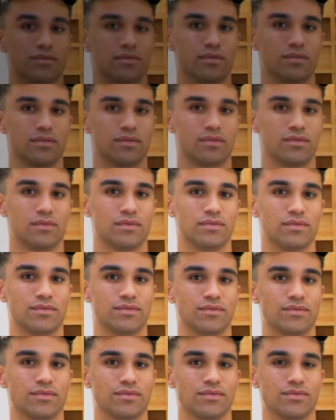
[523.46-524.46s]

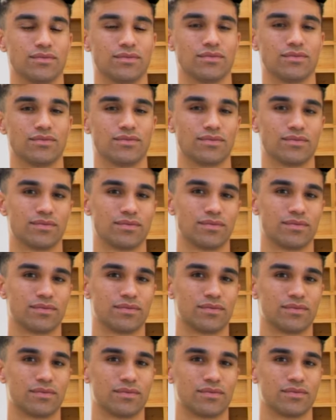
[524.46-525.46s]

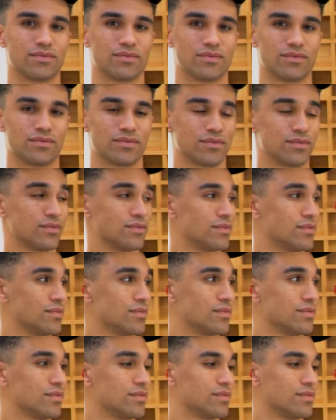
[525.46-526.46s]

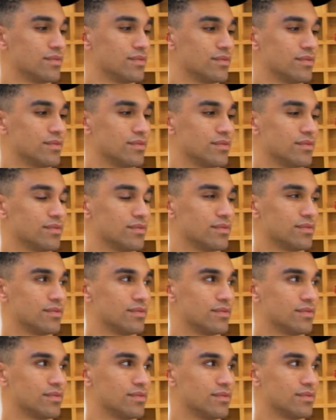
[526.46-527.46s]

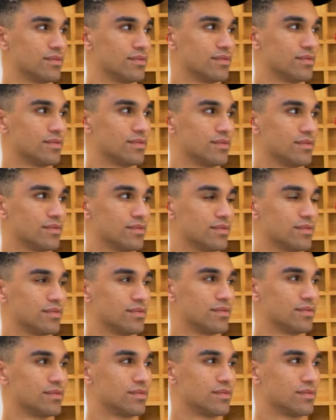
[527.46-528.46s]

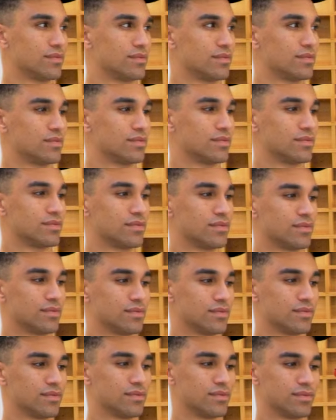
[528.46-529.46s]

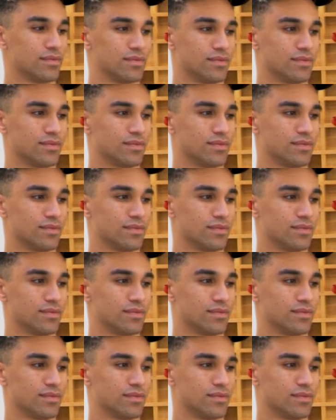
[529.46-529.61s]
(silent)